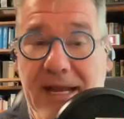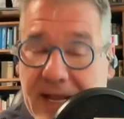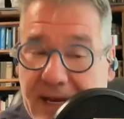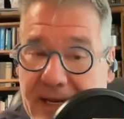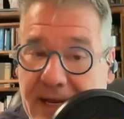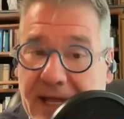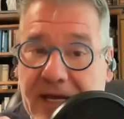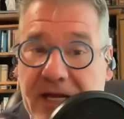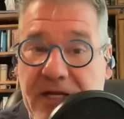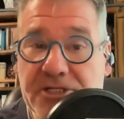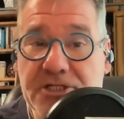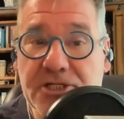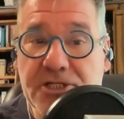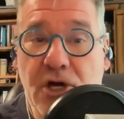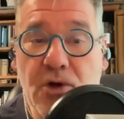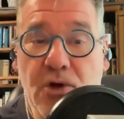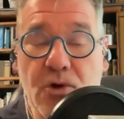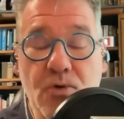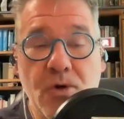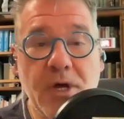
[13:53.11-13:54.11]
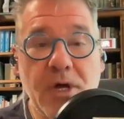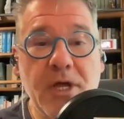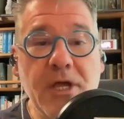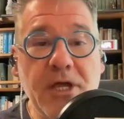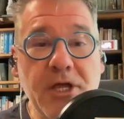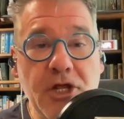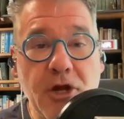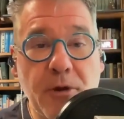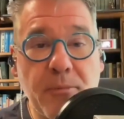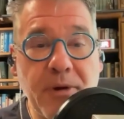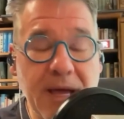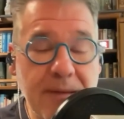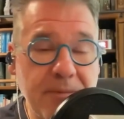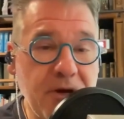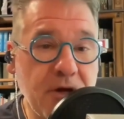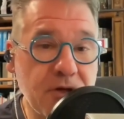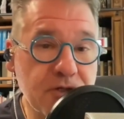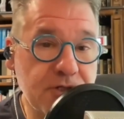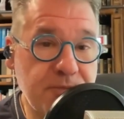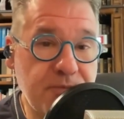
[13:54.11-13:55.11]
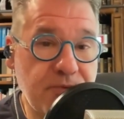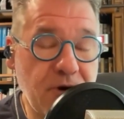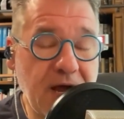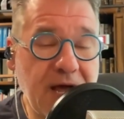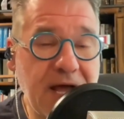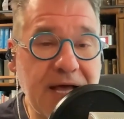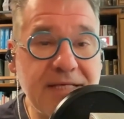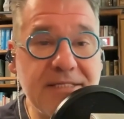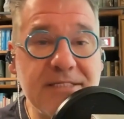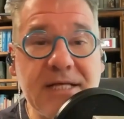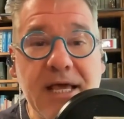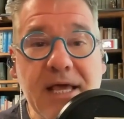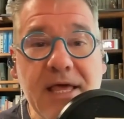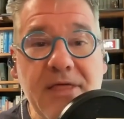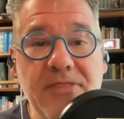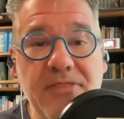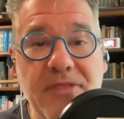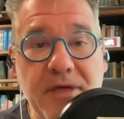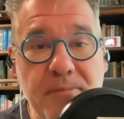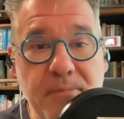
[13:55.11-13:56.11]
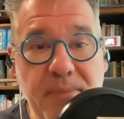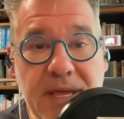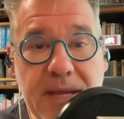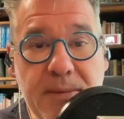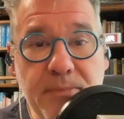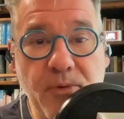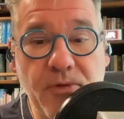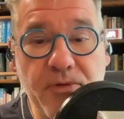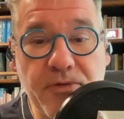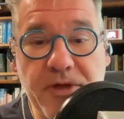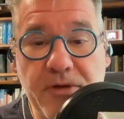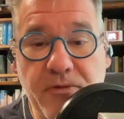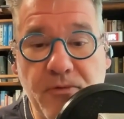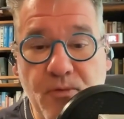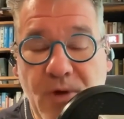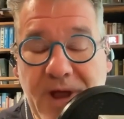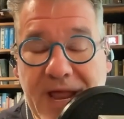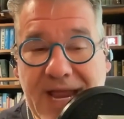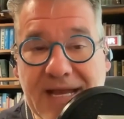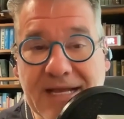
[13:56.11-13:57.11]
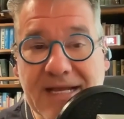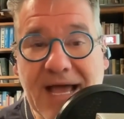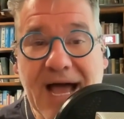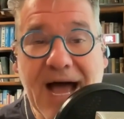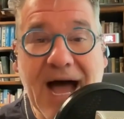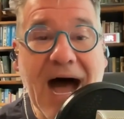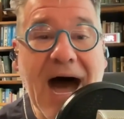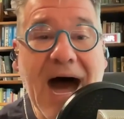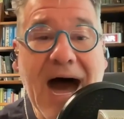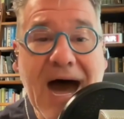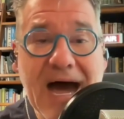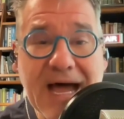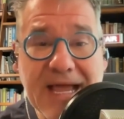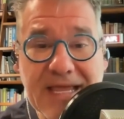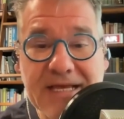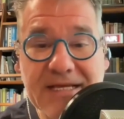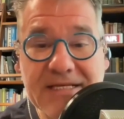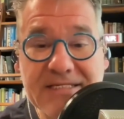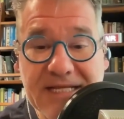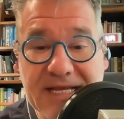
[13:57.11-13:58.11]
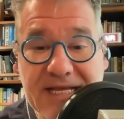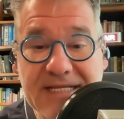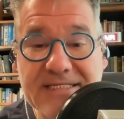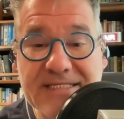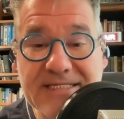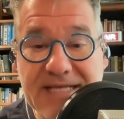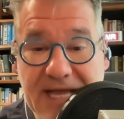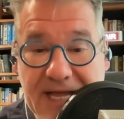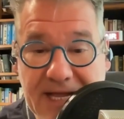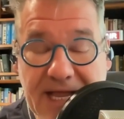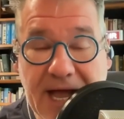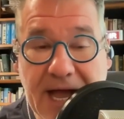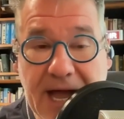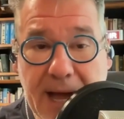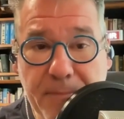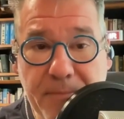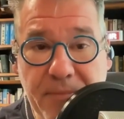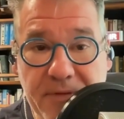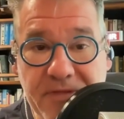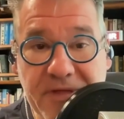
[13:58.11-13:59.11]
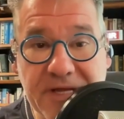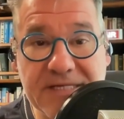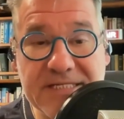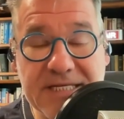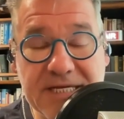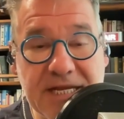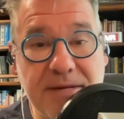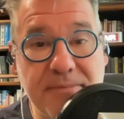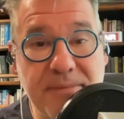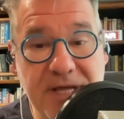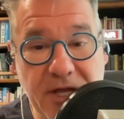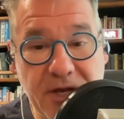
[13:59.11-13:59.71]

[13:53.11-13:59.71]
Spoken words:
And it's probably no surprise that people that rate highest in psychopathy tend to be